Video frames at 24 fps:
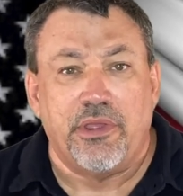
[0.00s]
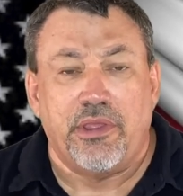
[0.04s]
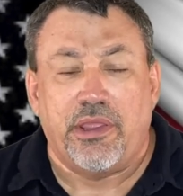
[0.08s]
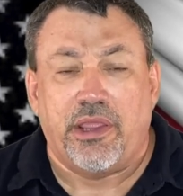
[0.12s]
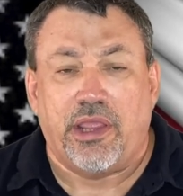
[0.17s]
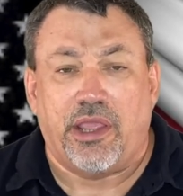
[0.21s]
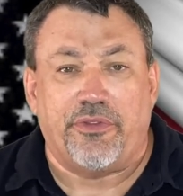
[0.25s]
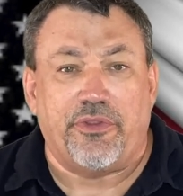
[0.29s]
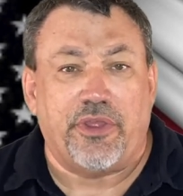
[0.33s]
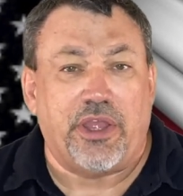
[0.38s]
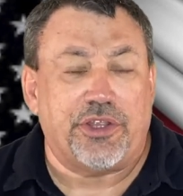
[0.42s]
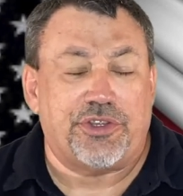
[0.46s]

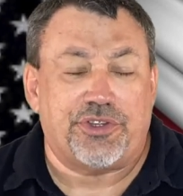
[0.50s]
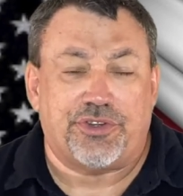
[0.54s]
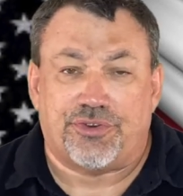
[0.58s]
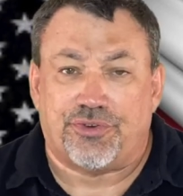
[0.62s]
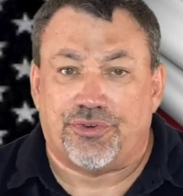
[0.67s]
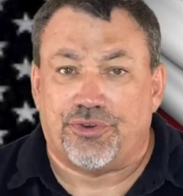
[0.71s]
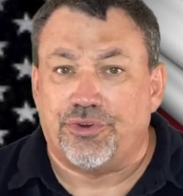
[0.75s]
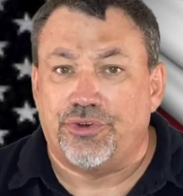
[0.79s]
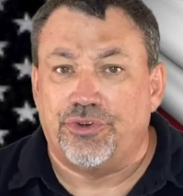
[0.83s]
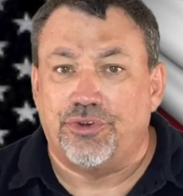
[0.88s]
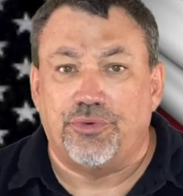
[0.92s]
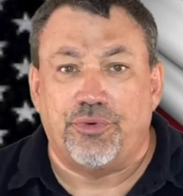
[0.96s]
and that's
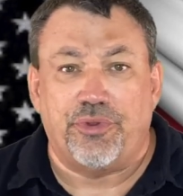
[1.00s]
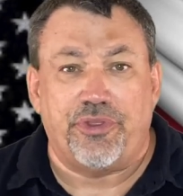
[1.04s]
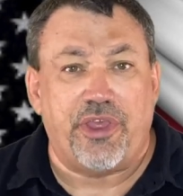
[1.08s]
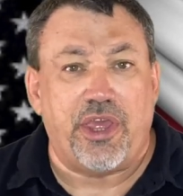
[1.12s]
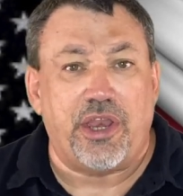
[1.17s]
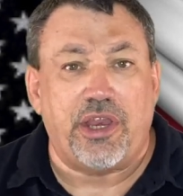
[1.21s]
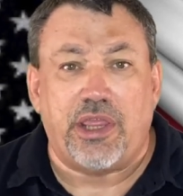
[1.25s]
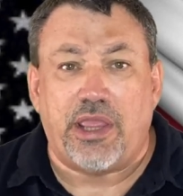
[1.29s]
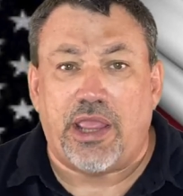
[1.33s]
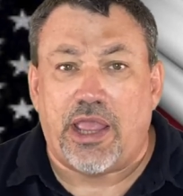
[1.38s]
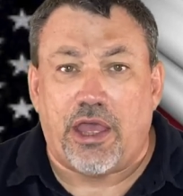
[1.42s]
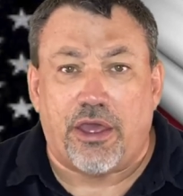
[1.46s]
true with
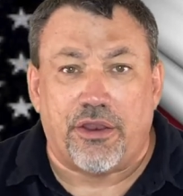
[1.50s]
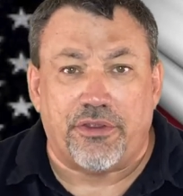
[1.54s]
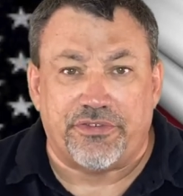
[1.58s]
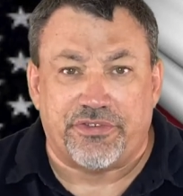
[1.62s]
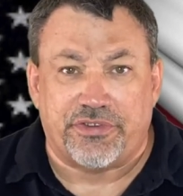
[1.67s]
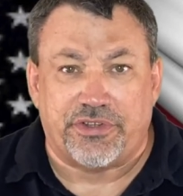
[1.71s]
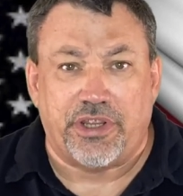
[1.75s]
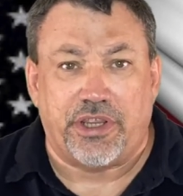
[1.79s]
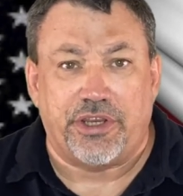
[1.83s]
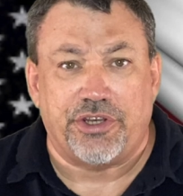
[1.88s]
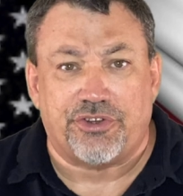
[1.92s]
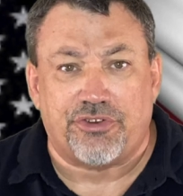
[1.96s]
any
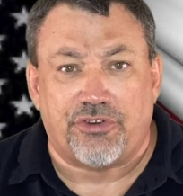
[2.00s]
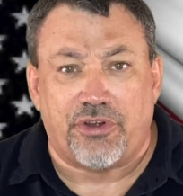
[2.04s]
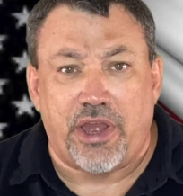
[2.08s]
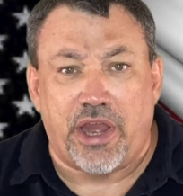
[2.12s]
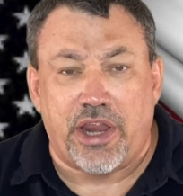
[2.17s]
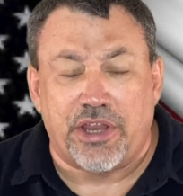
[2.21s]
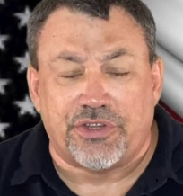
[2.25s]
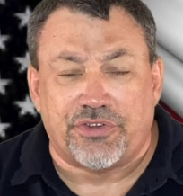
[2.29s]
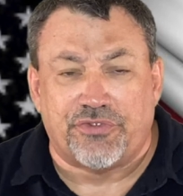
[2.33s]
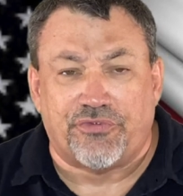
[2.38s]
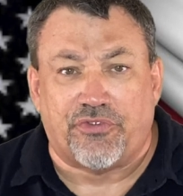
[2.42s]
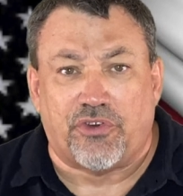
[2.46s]
out-of-state
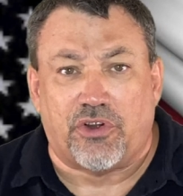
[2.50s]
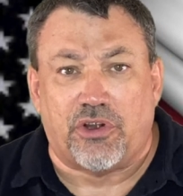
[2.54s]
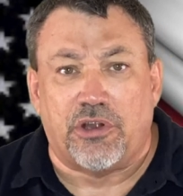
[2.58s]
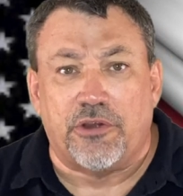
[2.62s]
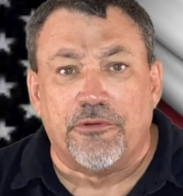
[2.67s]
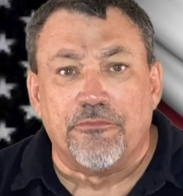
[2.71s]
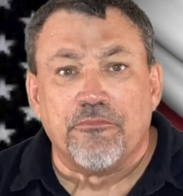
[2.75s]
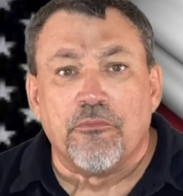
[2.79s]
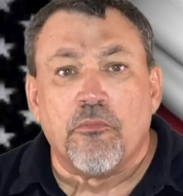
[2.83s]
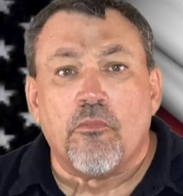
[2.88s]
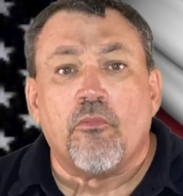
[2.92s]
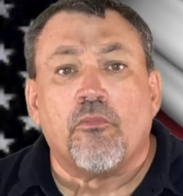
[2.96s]
transfer,
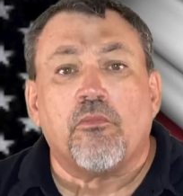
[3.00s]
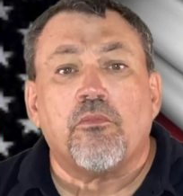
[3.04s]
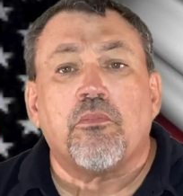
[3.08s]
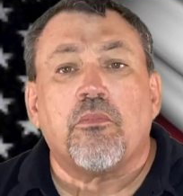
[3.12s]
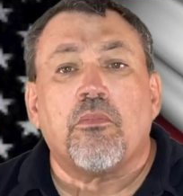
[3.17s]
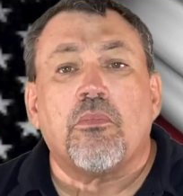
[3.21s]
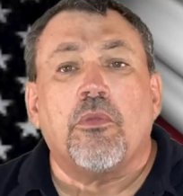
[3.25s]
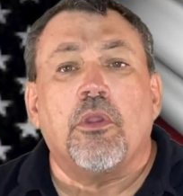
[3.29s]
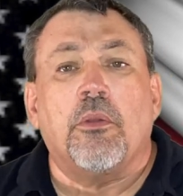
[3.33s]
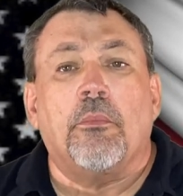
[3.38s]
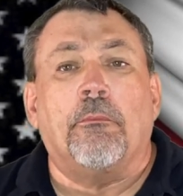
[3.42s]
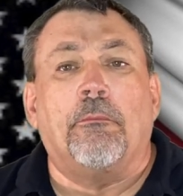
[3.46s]

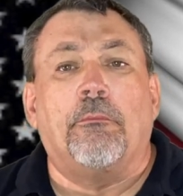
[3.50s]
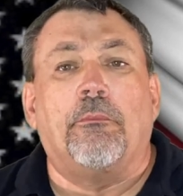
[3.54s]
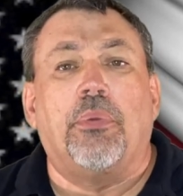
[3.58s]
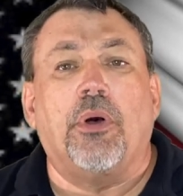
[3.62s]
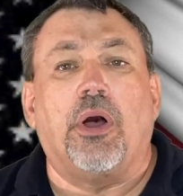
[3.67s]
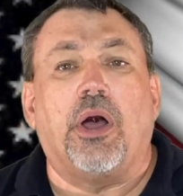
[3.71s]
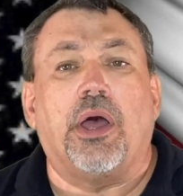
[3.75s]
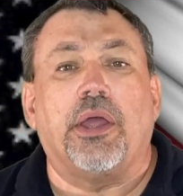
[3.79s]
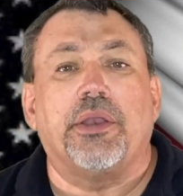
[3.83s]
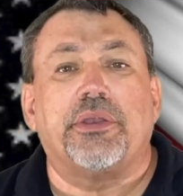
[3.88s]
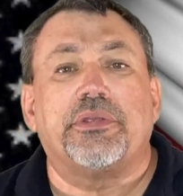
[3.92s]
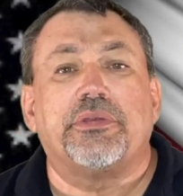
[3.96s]

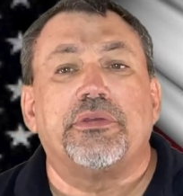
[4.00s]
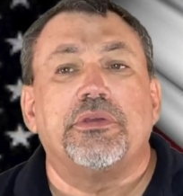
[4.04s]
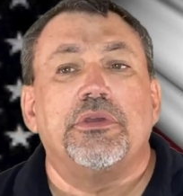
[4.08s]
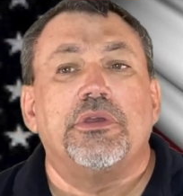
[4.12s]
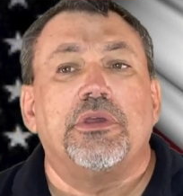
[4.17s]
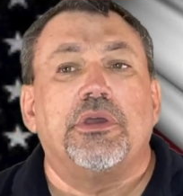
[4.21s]
but